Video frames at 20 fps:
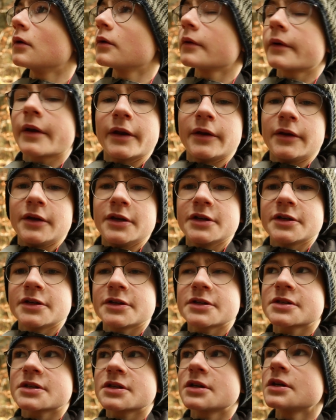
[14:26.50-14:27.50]
Can you hear
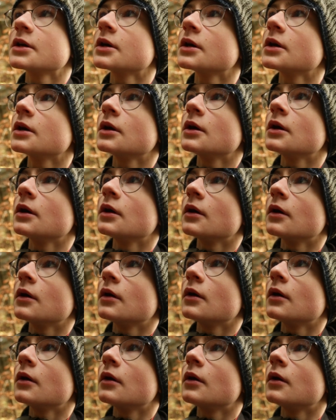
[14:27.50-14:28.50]
this?
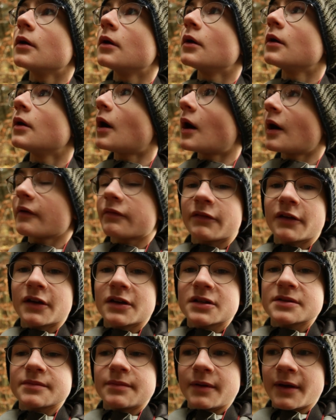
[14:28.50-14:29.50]
I think
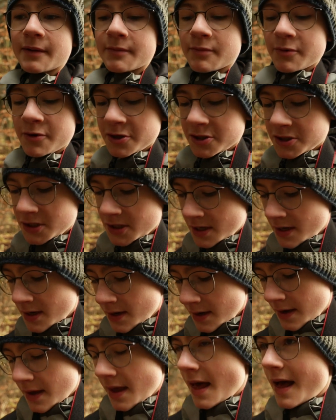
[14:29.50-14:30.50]
it's a blackbird.
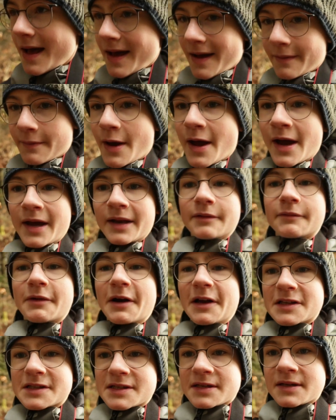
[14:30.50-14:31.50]

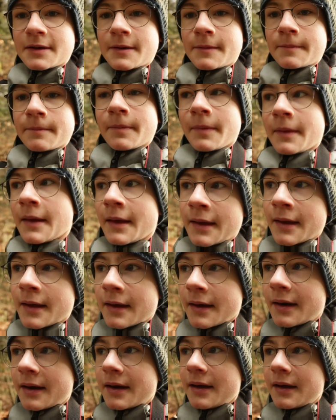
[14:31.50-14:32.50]
Anyways,
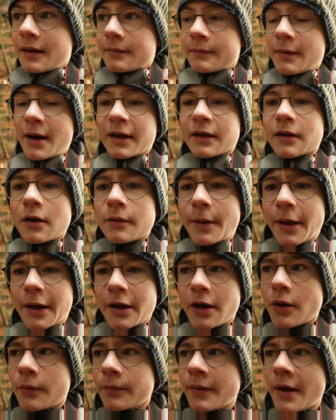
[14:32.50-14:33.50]
I go back
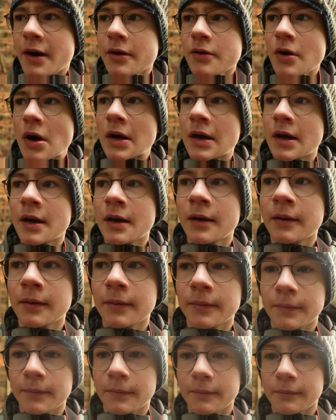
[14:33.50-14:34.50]
home now,
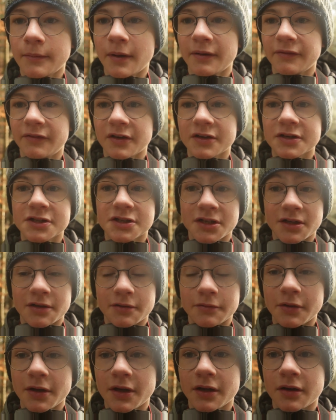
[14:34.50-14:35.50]
my fingers
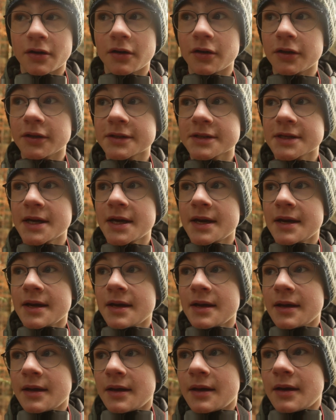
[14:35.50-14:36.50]
are really cold,
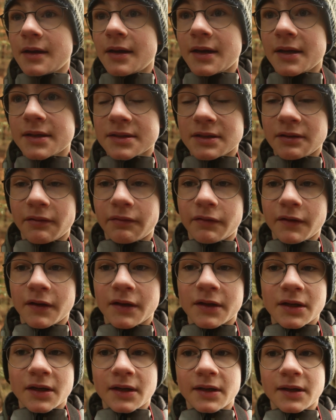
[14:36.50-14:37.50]
and I
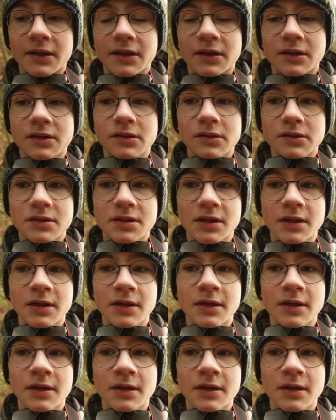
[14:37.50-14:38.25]
think I could